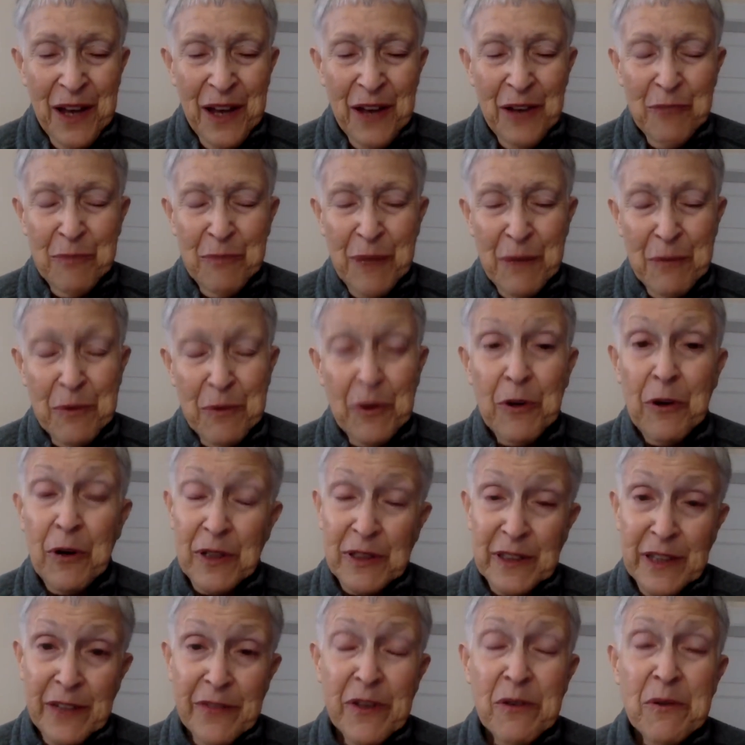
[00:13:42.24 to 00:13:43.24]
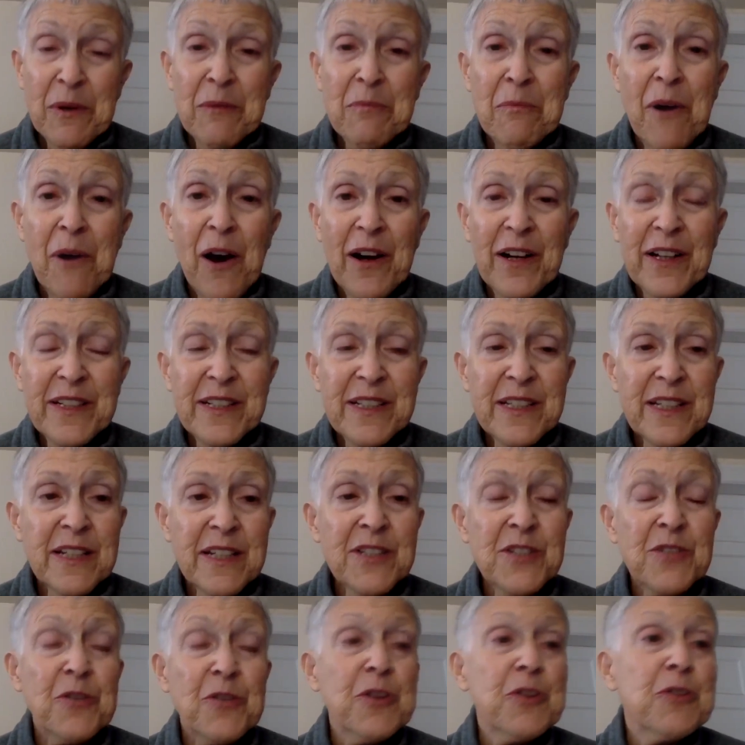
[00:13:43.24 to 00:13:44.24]
people who are living with
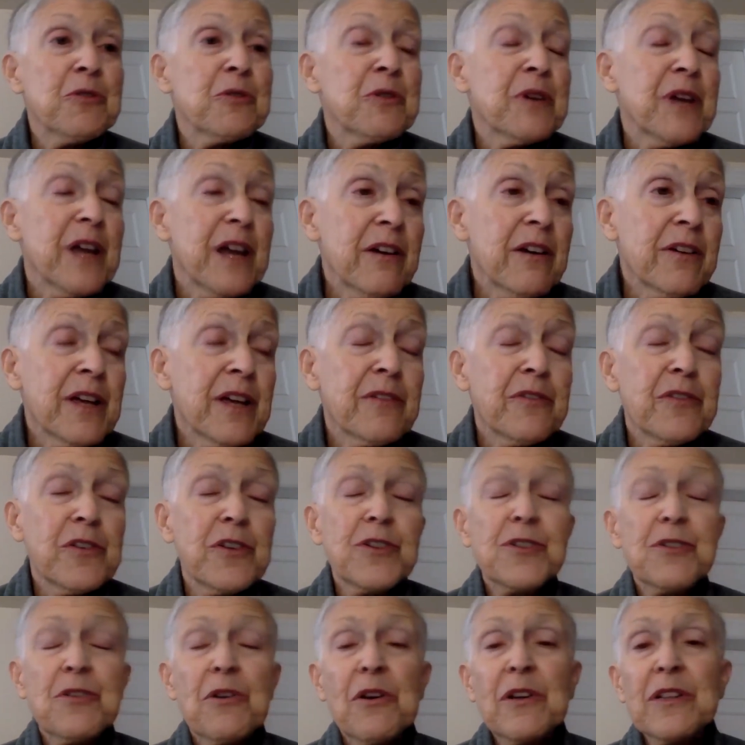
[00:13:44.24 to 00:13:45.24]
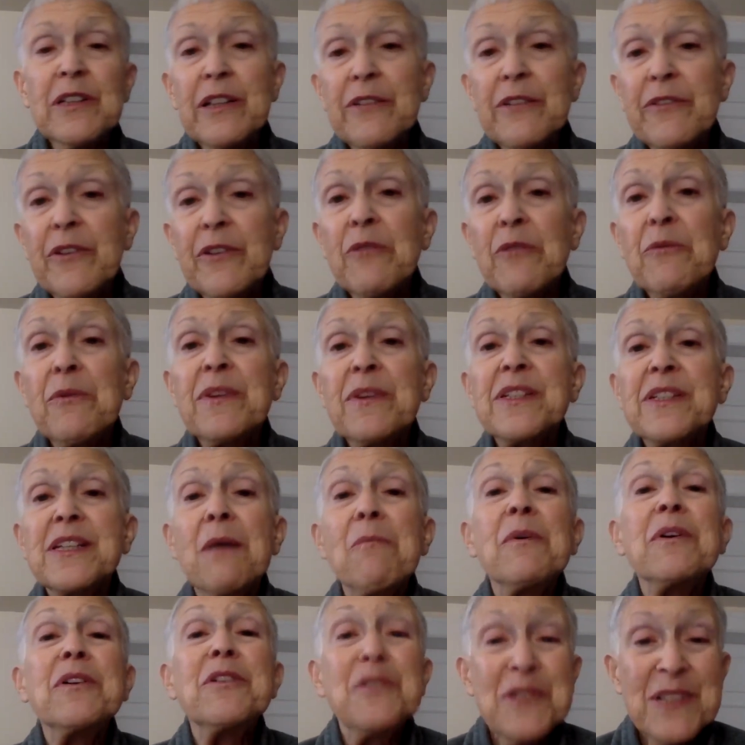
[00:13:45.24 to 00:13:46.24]
Parkinson's, or you caregivers who are living with
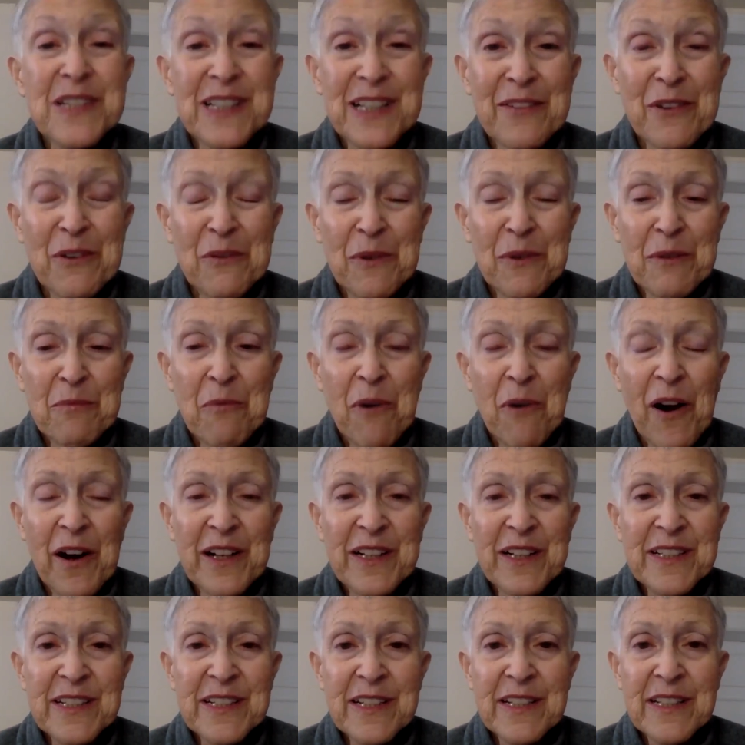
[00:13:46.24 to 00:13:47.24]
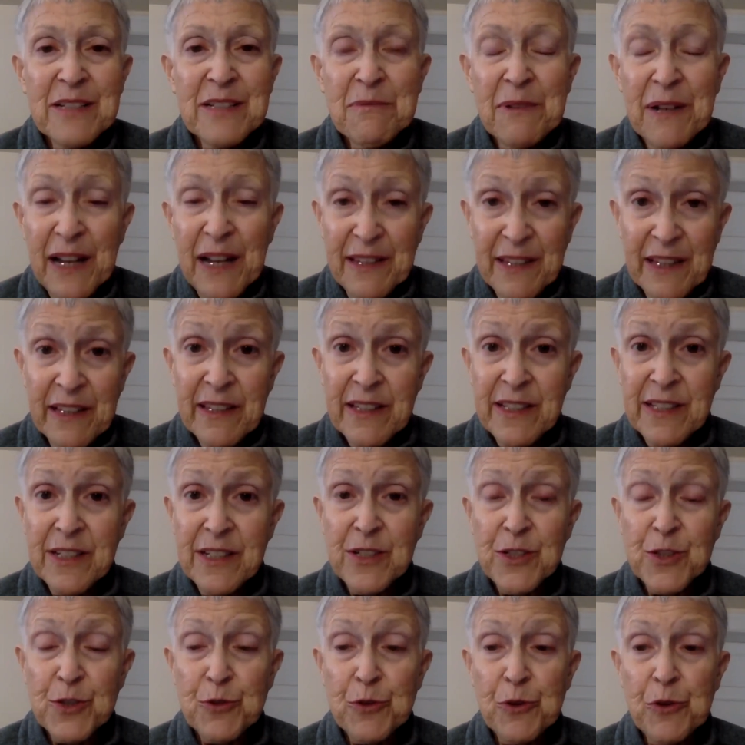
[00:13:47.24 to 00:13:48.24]
someone who's living with Parkinson's. But I think this
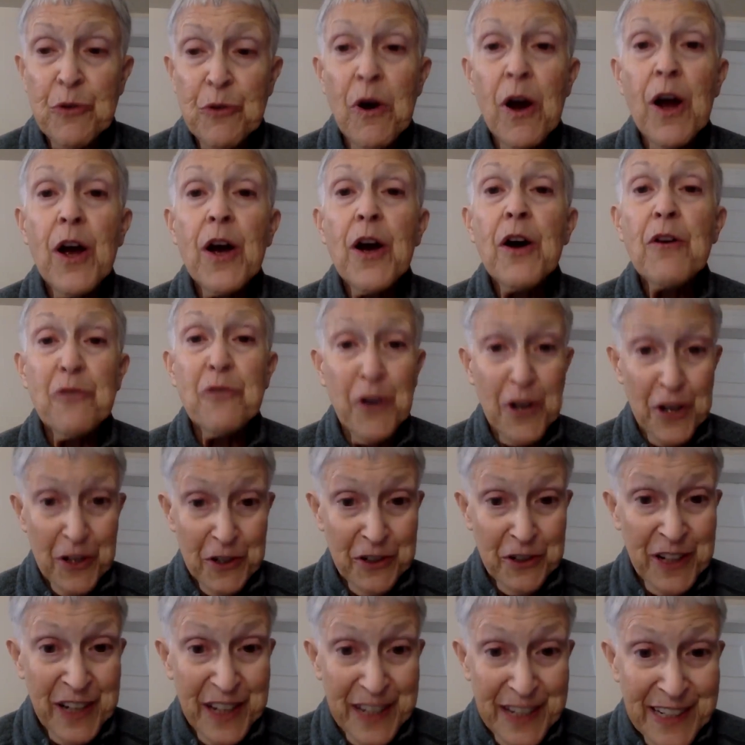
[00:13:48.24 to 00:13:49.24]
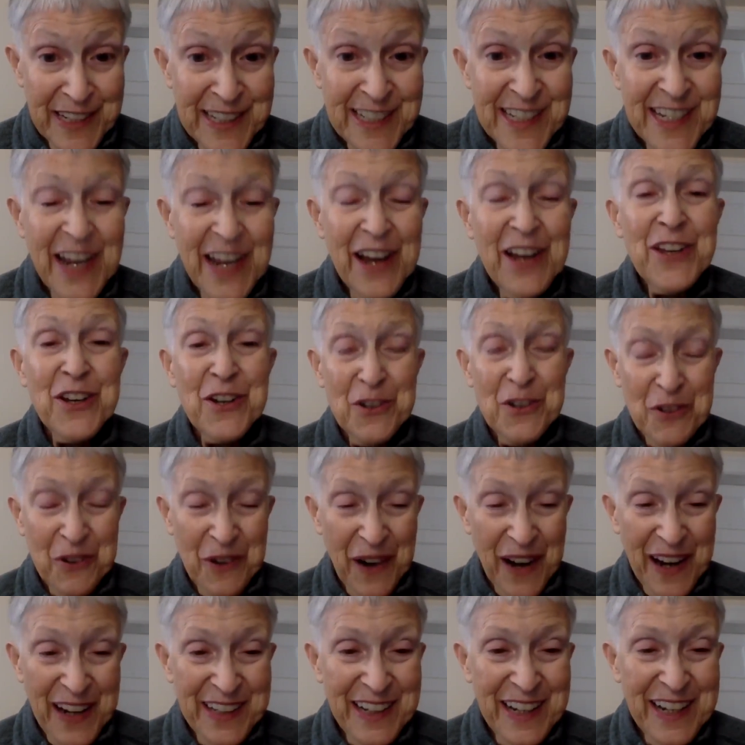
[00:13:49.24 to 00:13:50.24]
is true for your kids, your
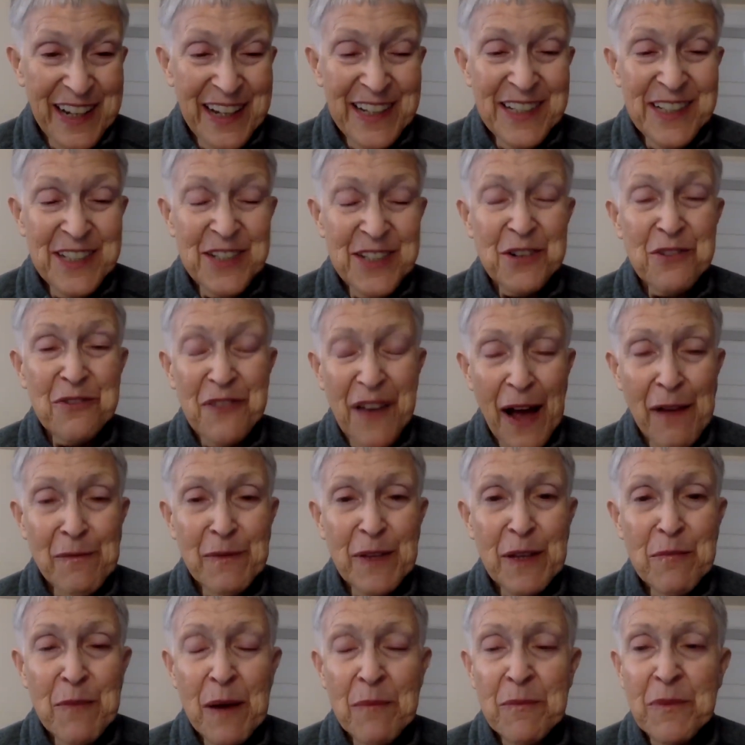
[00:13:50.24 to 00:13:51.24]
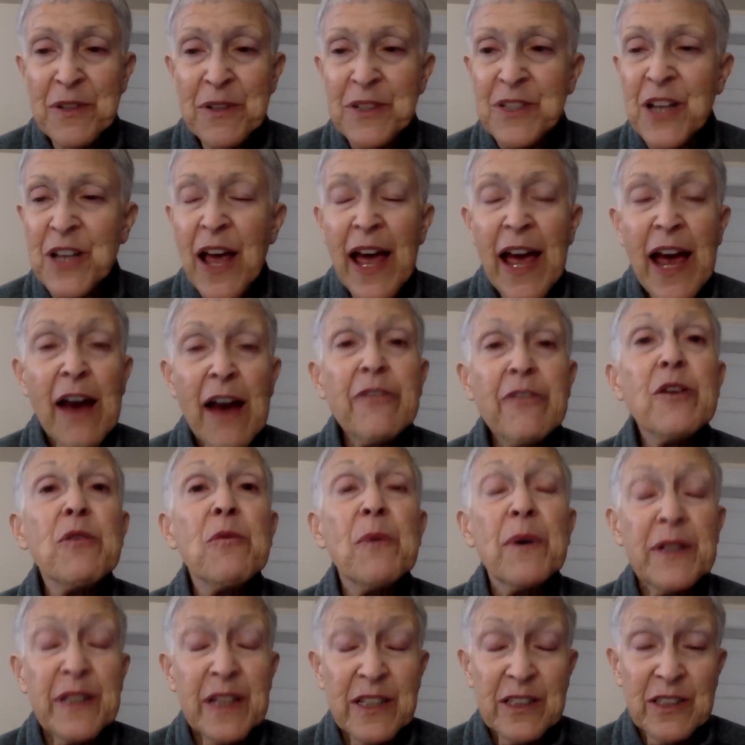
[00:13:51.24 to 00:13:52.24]
grandkids, your family members.
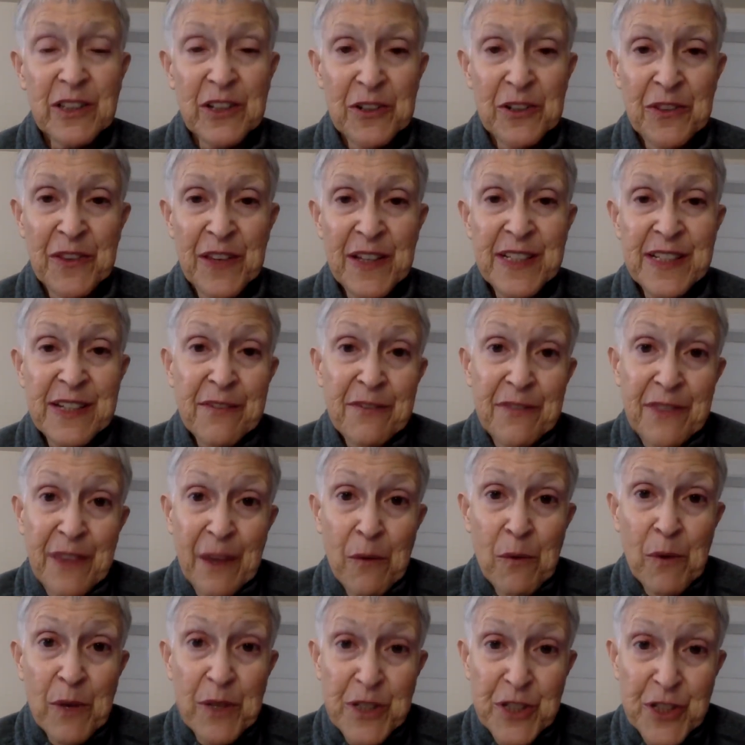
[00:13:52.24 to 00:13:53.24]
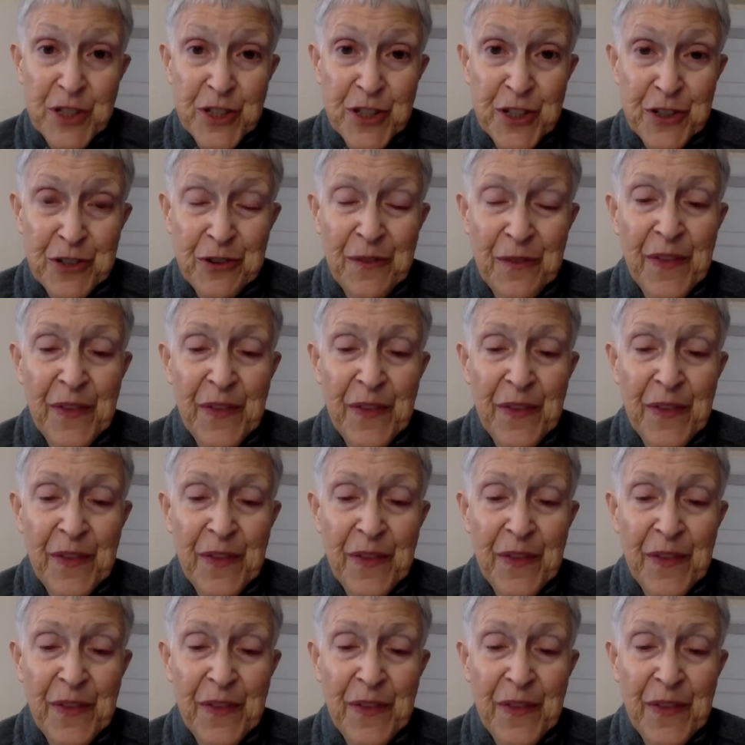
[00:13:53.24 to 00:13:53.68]
Everyone can learn these if they wish to.